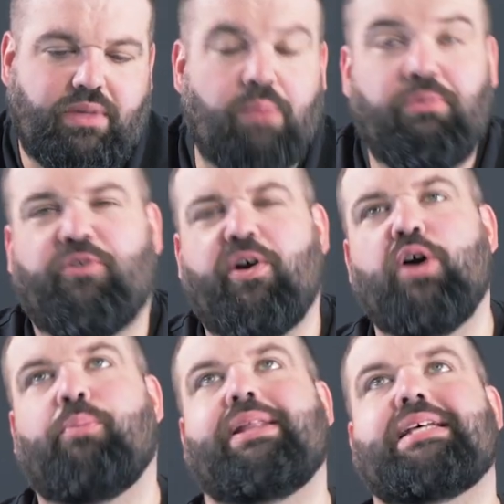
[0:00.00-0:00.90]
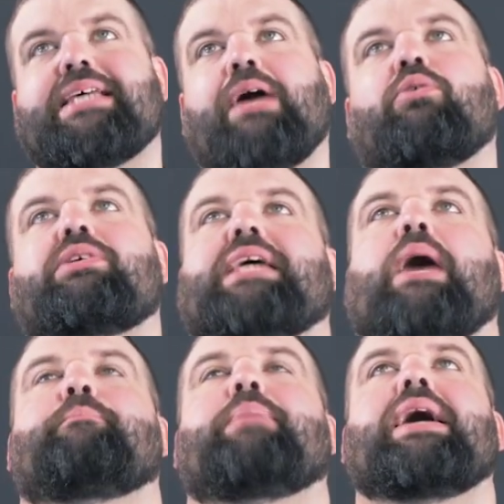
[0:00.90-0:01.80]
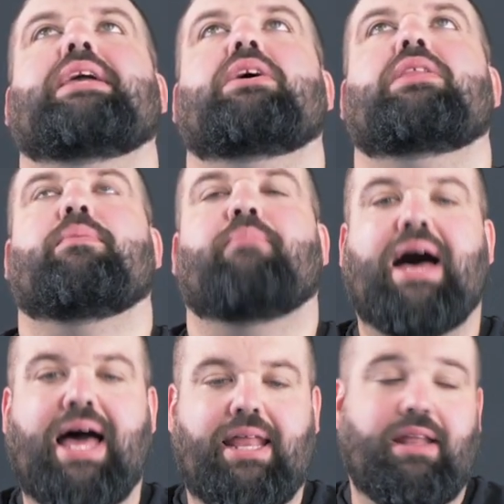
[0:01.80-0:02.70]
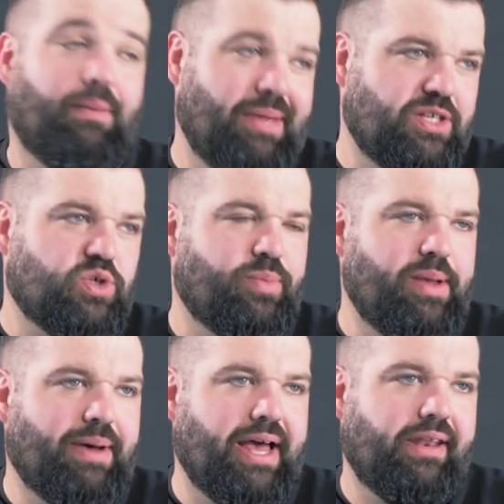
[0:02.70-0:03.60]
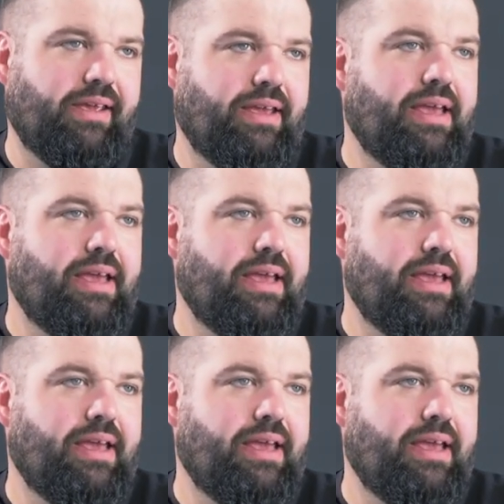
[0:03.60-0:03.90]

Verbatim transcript: Before I open this, I'm going to say I bet you the man, I mean, it's going to be a man.